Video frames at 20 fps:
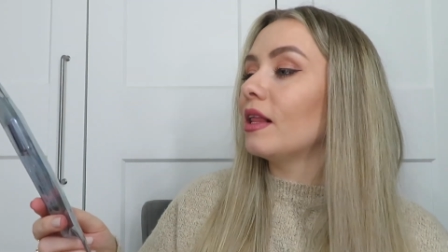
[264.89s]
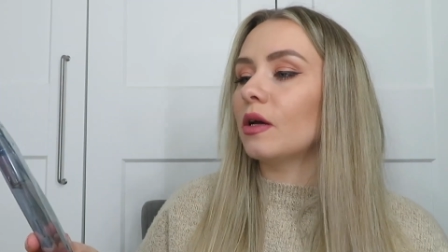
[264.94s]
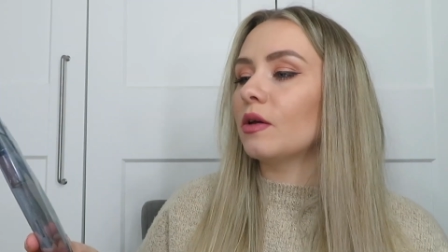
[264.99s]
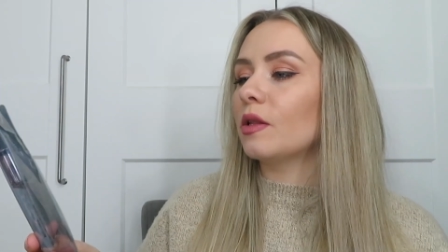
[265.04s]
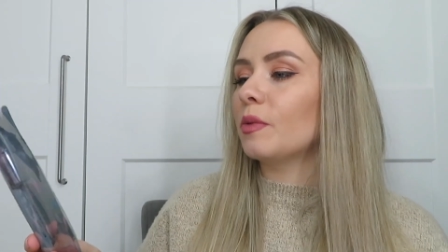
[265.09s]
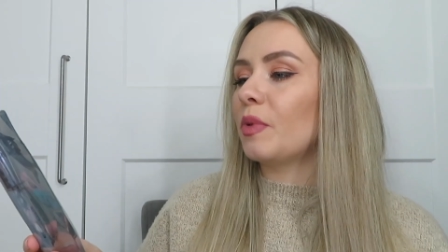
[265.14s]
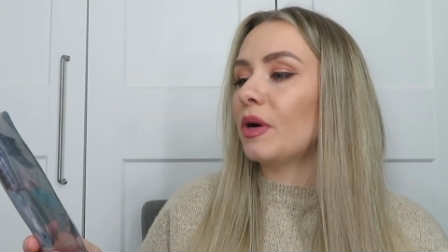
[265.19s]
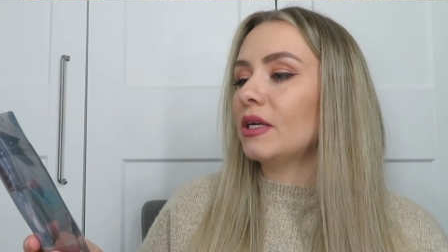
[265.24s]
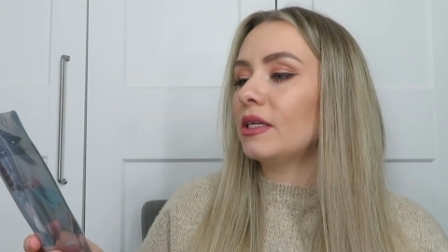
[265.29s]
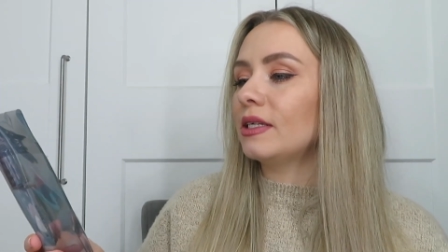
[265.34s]
So
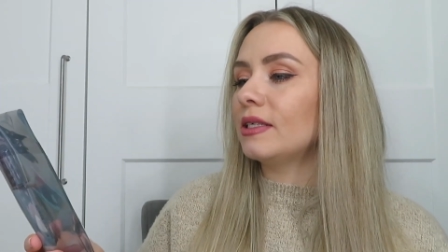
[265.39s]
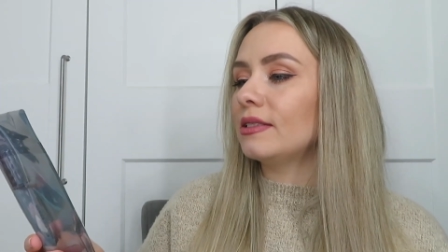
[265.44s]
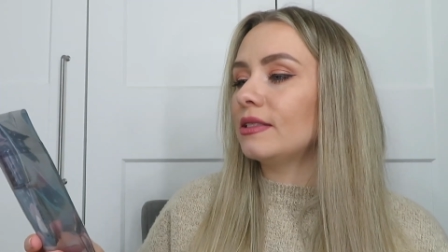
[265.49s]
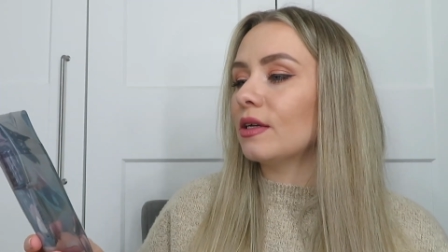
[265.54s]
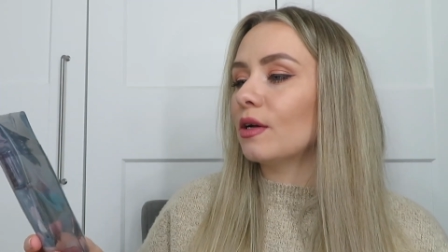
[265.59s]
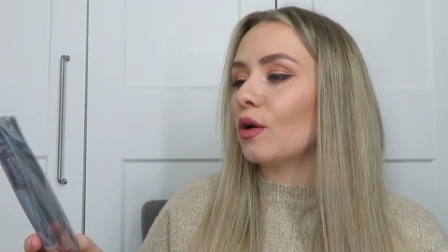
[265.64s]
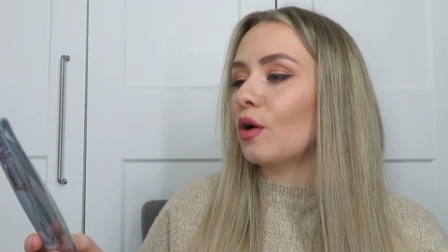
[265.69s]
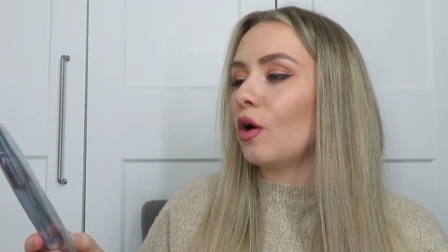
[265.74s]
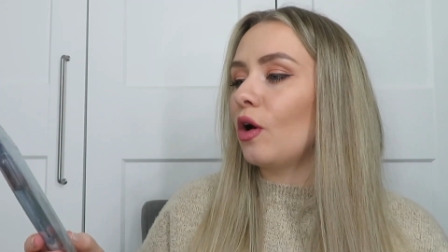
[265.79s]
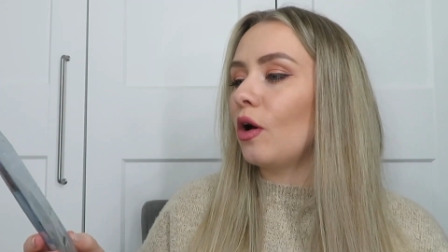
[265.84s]
the brand is
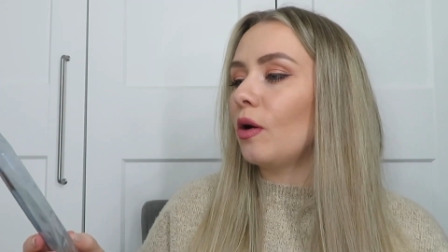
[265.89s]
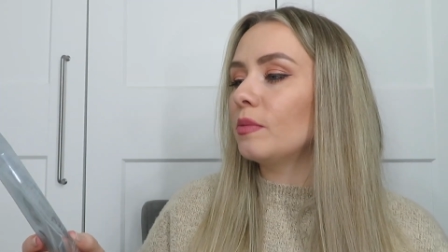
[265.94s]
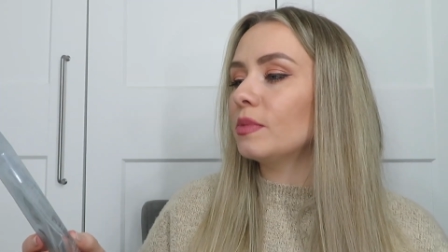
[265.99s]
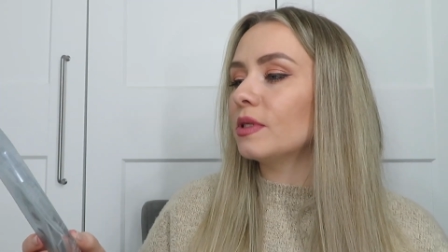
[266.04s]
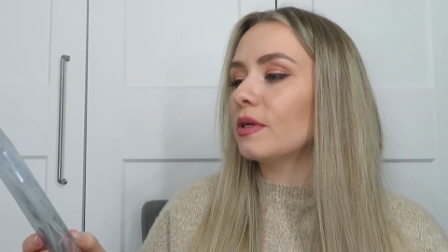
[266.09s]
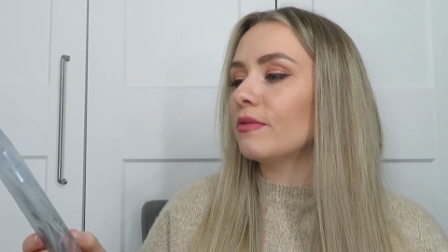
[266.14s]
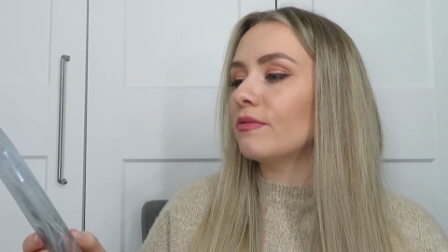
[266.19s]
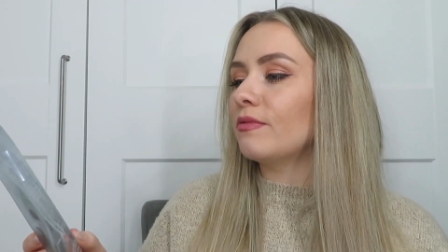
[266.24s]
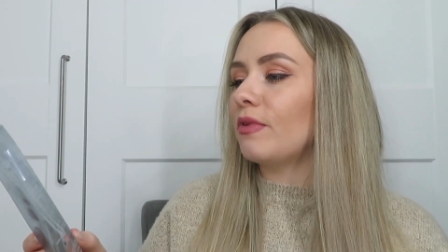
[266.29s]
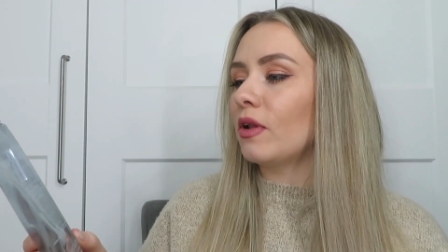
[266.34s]

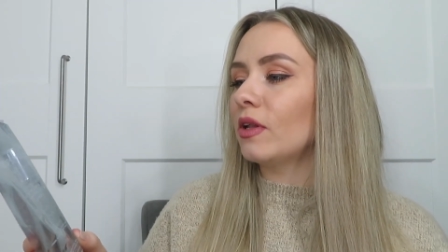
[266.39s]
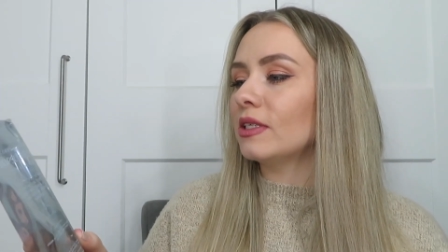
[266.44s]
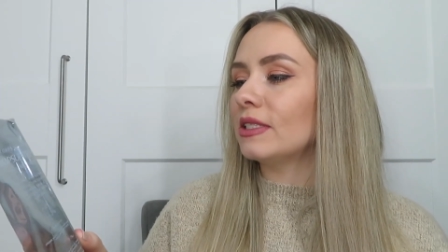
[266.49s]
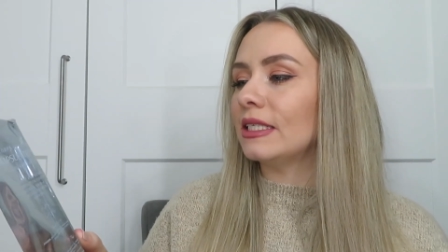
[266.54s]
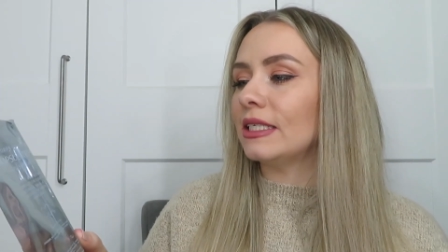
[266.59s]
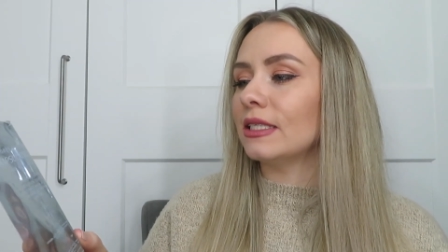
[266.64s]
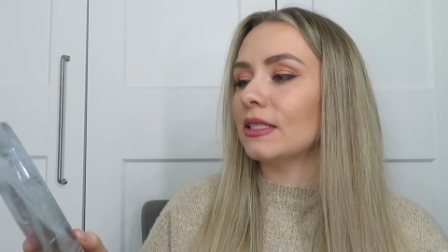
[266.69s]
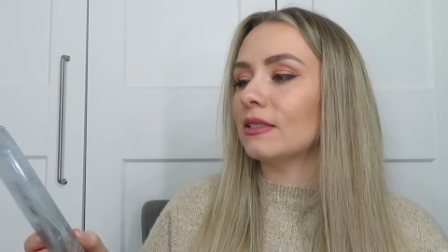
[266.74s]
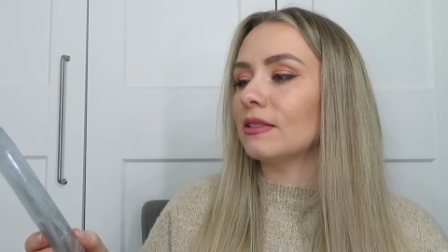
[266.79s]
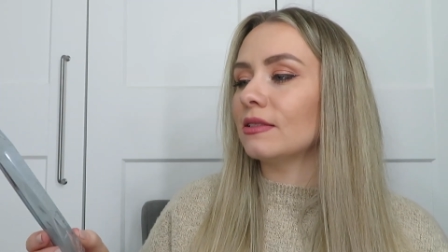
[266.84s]
Corpse
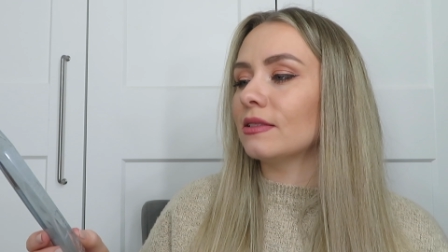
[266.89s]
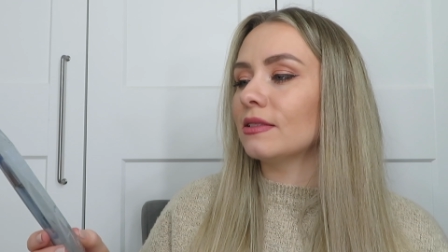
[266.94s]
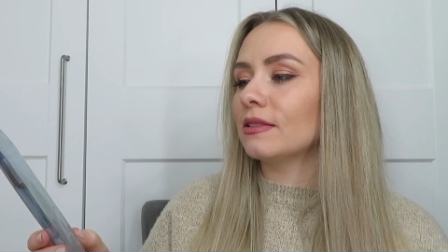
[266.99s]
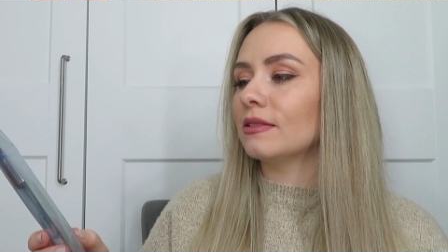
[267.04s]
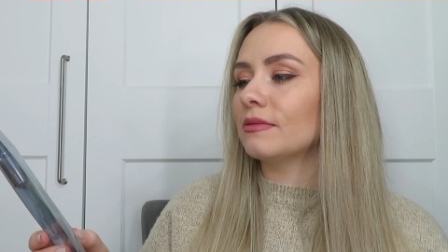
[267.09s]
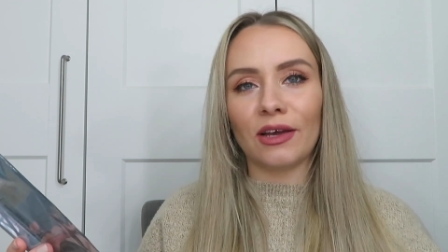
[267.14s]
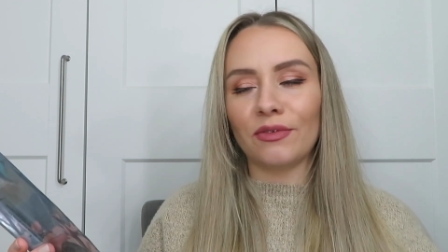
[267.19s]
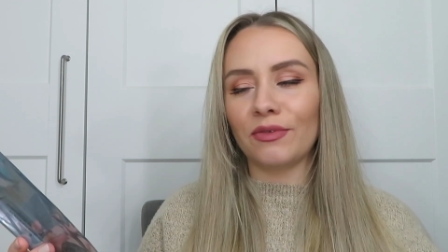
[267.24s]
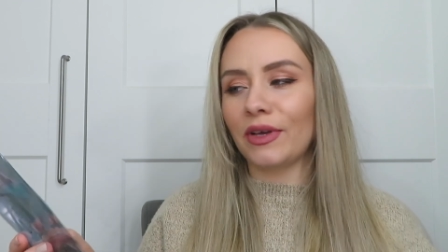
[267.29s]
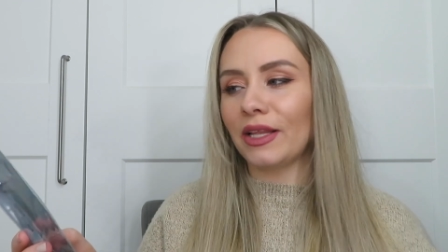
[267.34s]

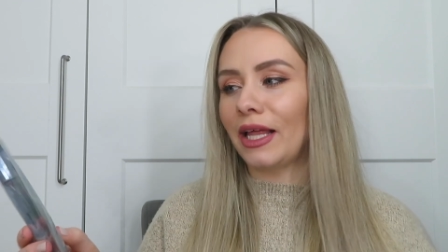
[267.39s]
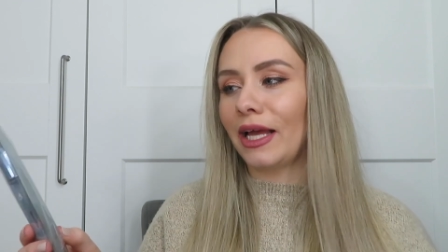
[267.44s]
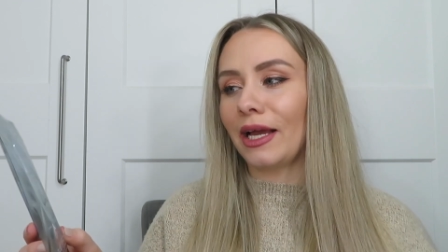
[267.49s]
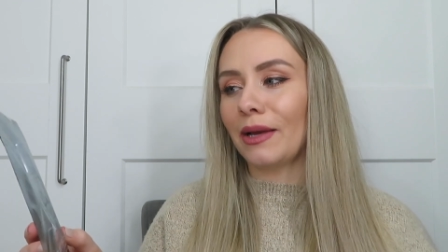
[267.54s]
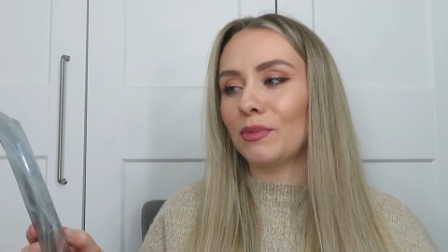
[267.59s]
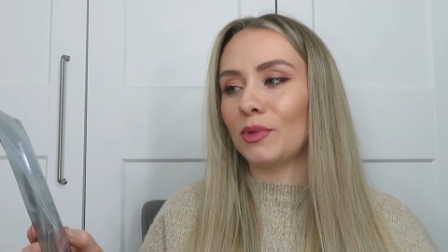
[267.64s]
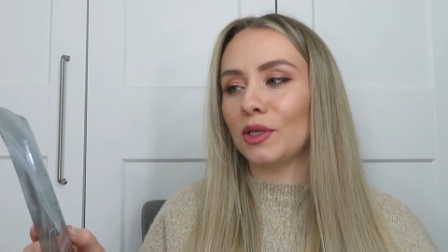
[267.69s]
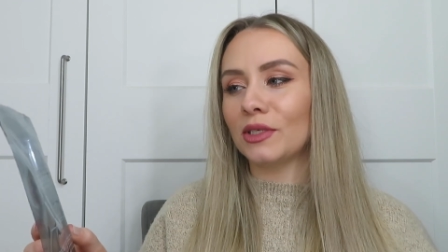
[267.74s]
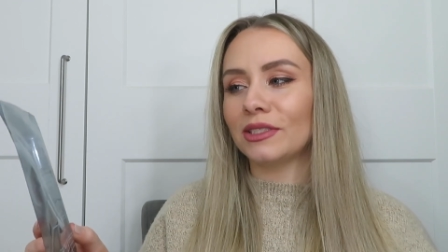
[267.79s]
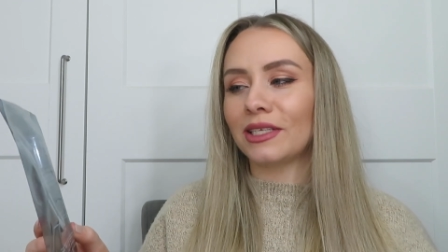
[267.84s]
Volatiles. I feel like
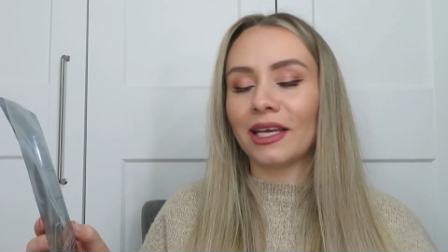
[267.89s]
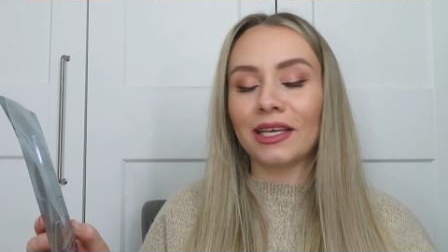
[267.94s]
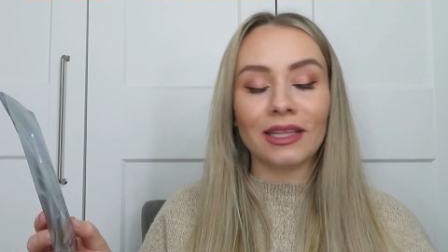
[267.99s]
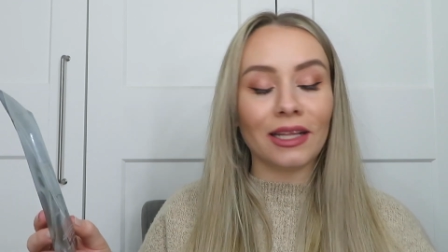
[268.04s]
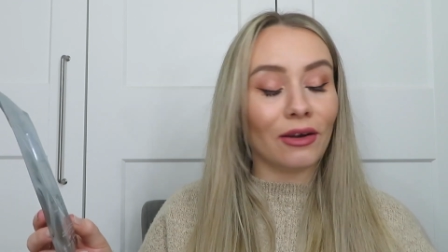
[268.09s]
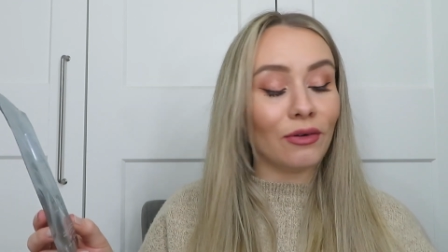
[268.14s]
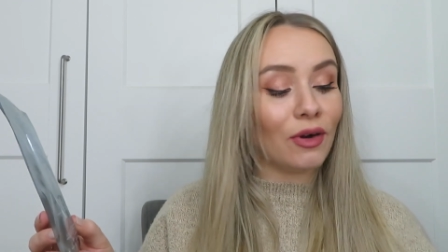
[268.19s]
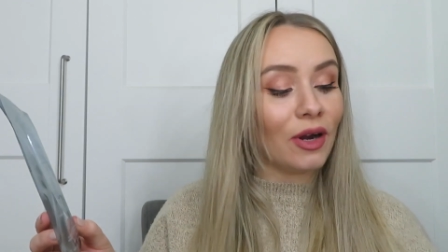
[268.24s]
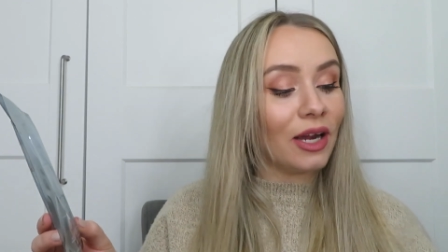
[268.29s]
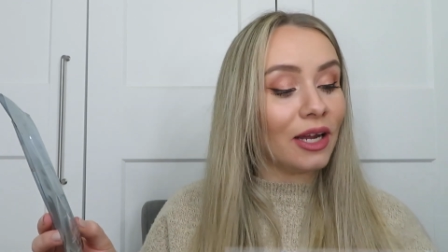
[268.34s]
I'm not saying
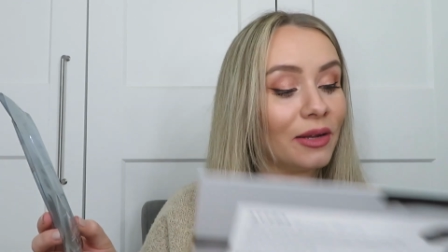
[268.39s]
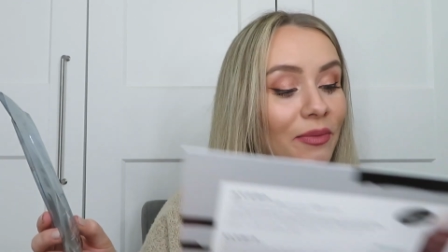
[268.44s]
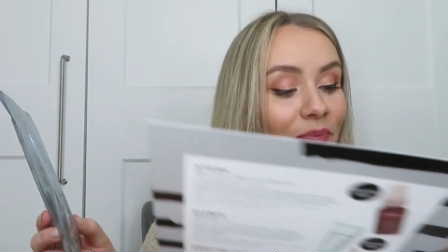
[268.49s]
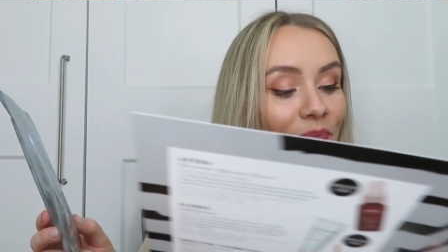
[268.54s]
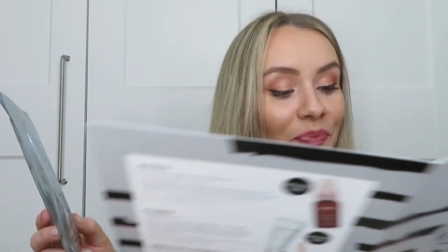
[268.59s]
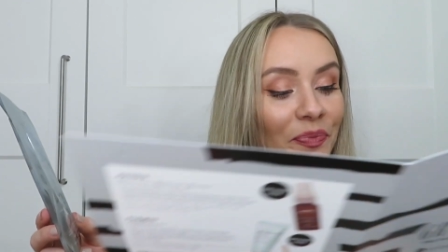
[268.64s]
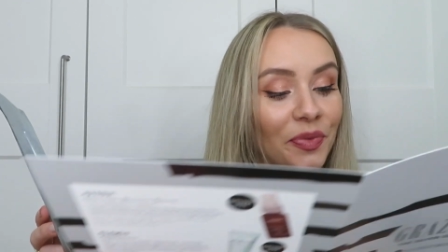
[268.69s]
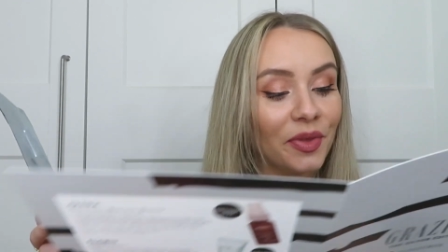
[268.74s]
that right.